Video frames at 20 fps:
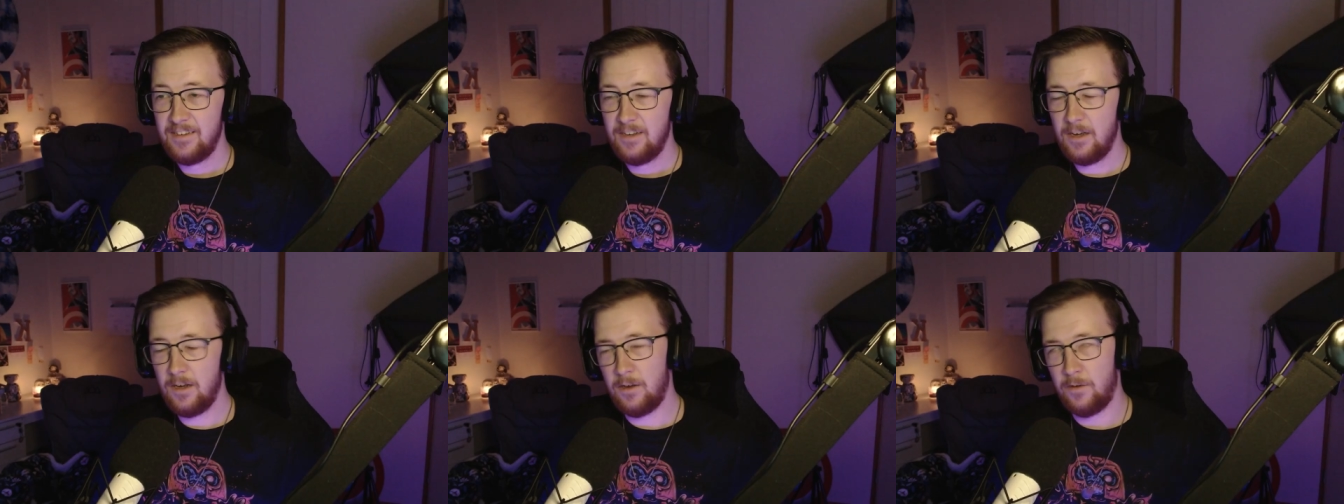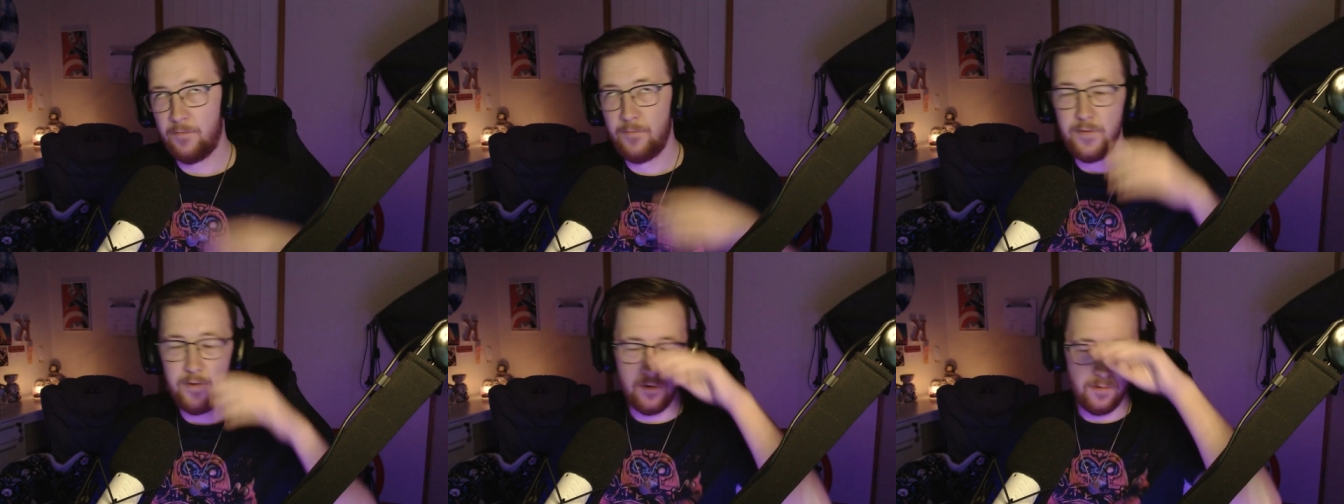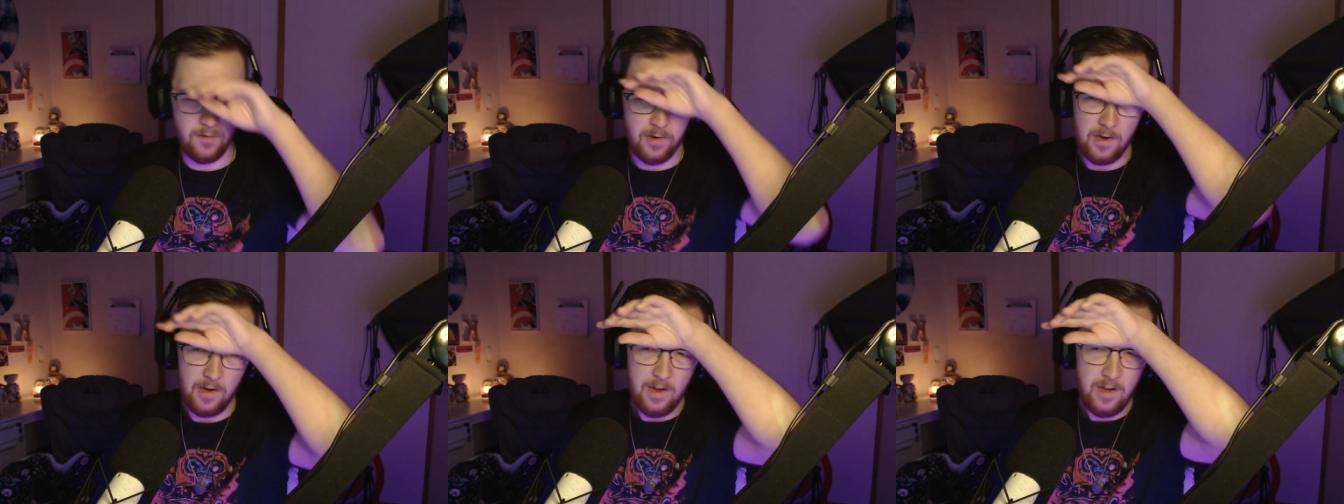Oh, phew.
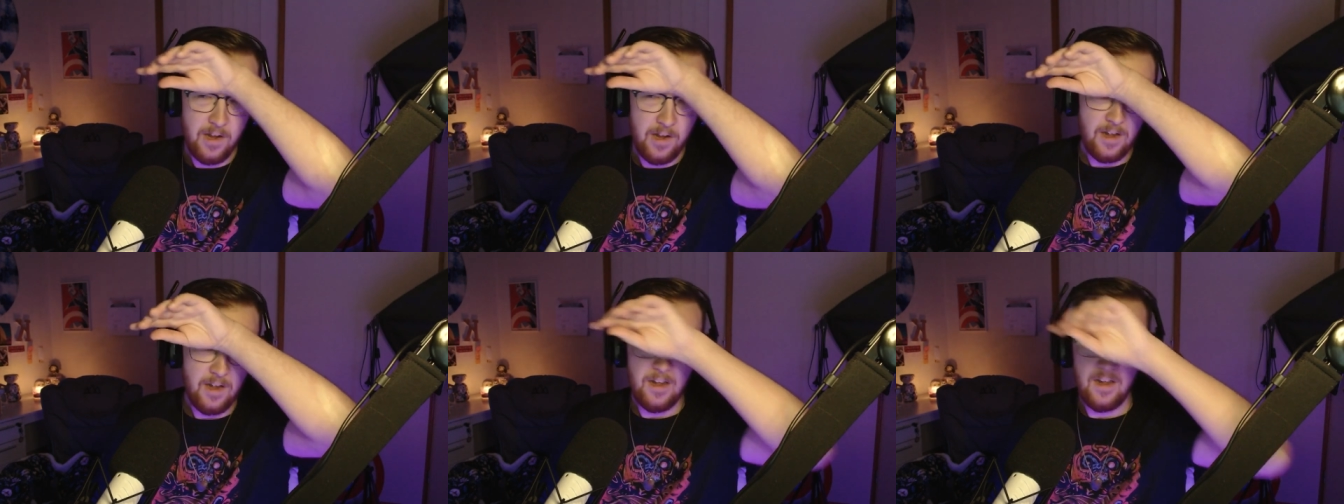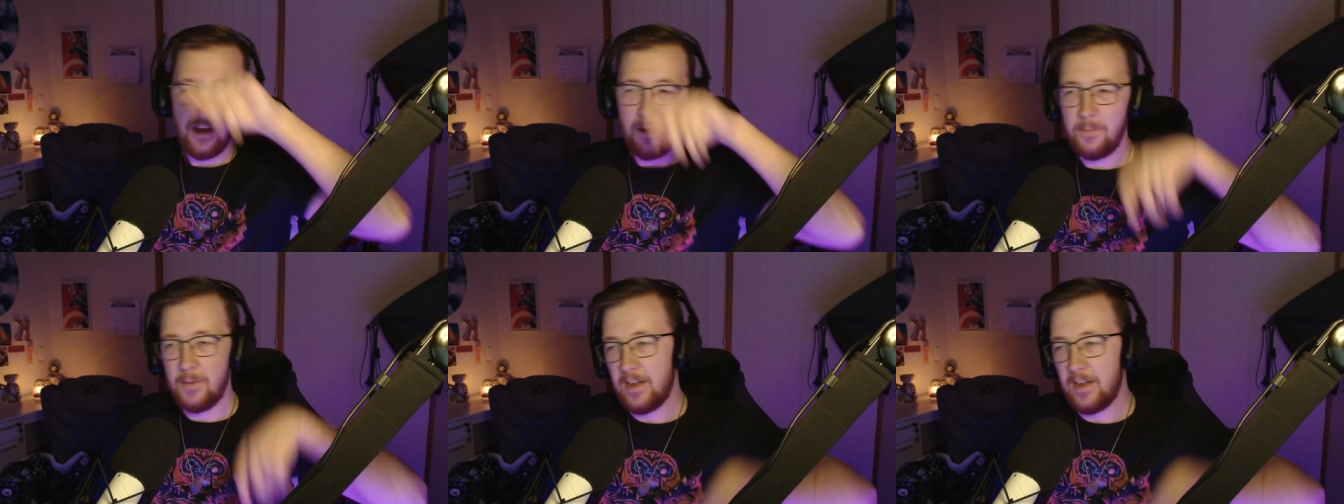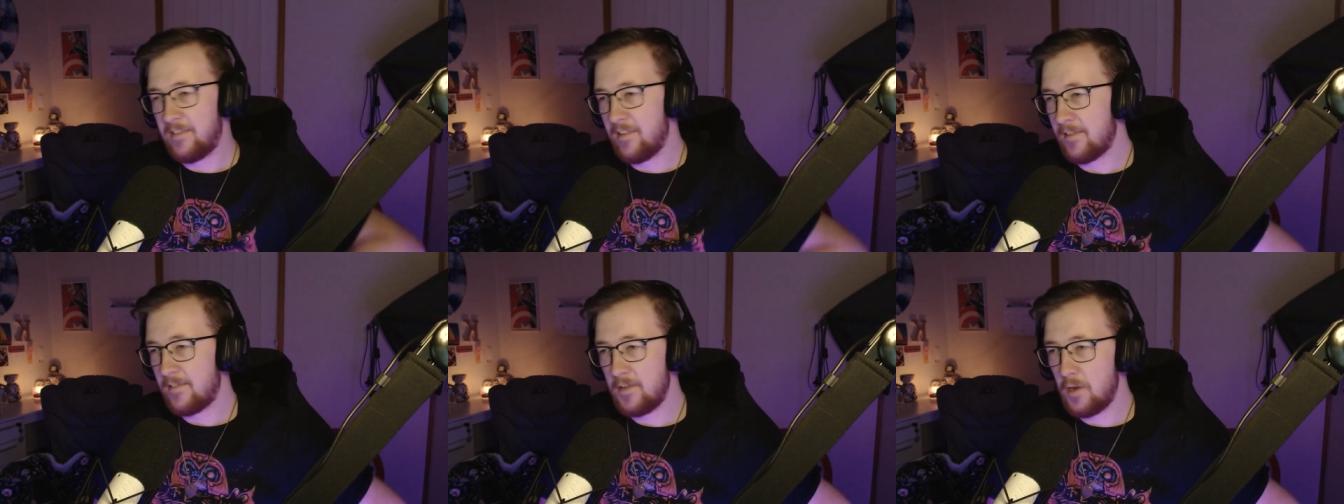That
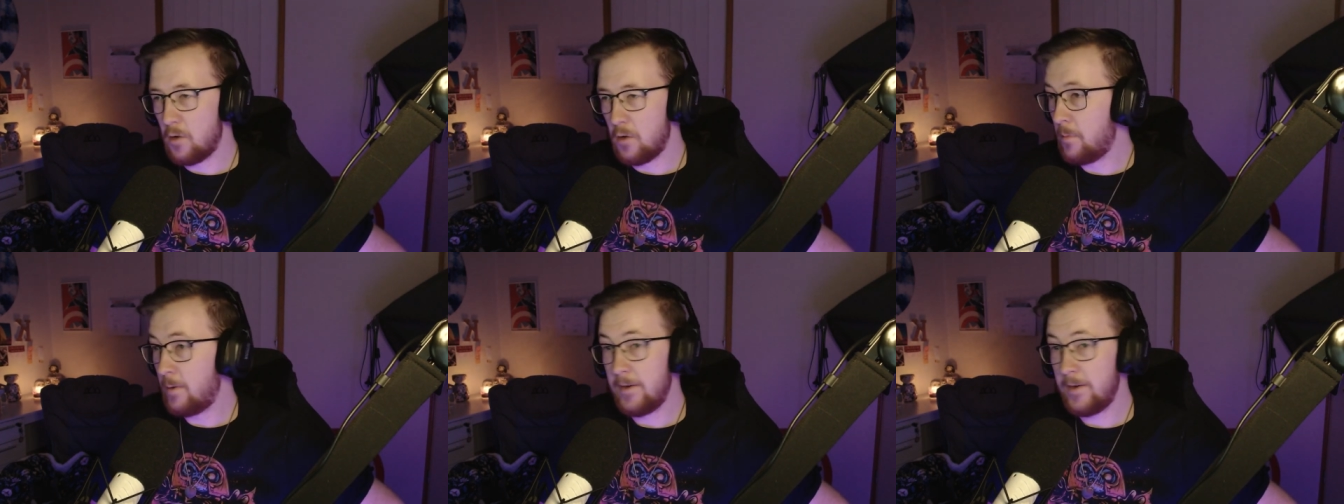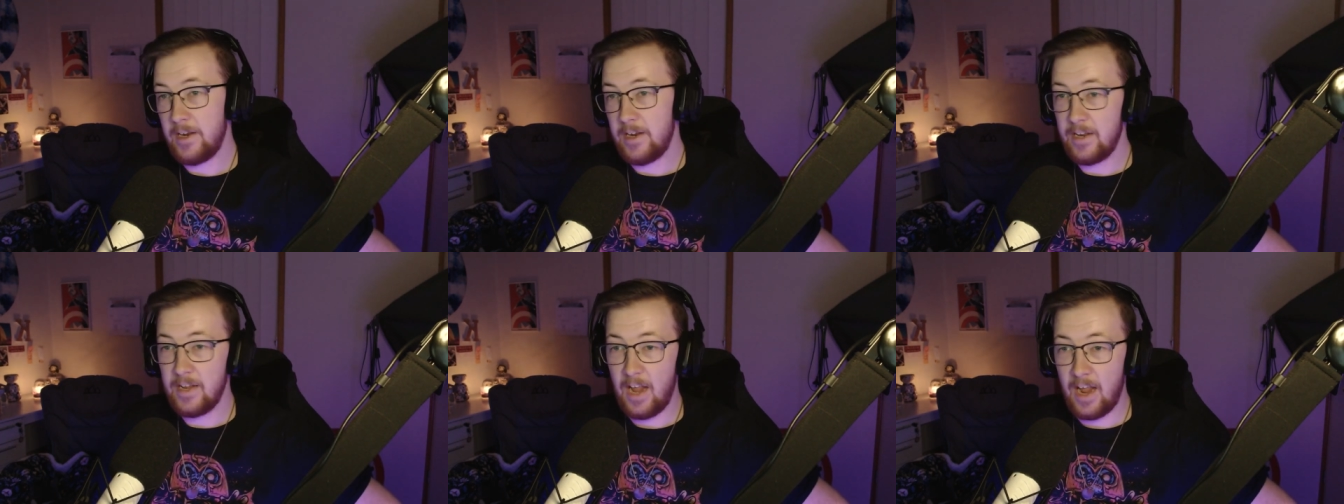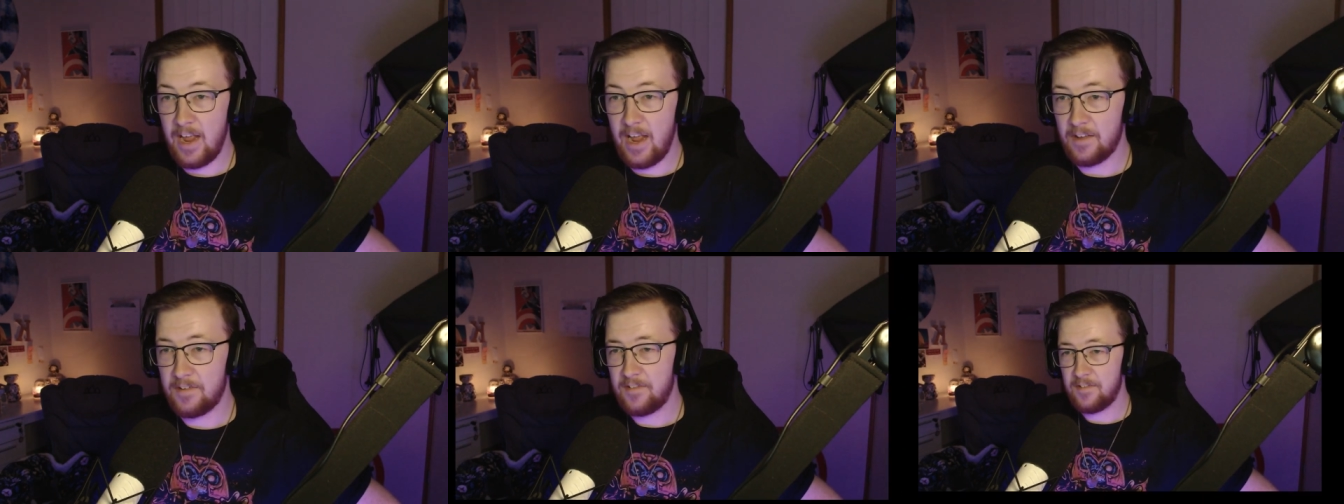means there's nobody in the
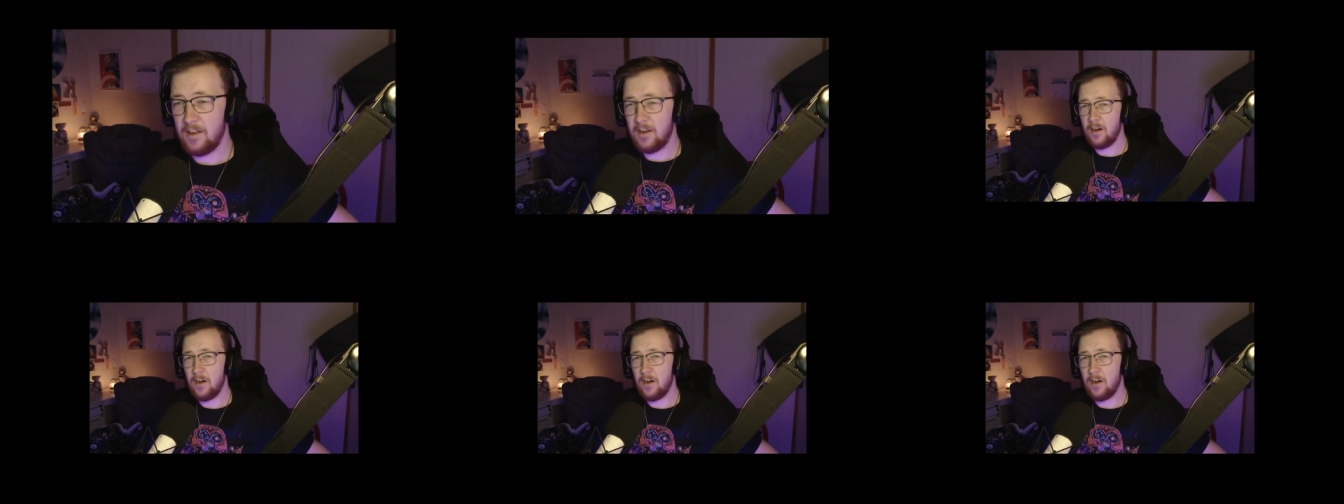house.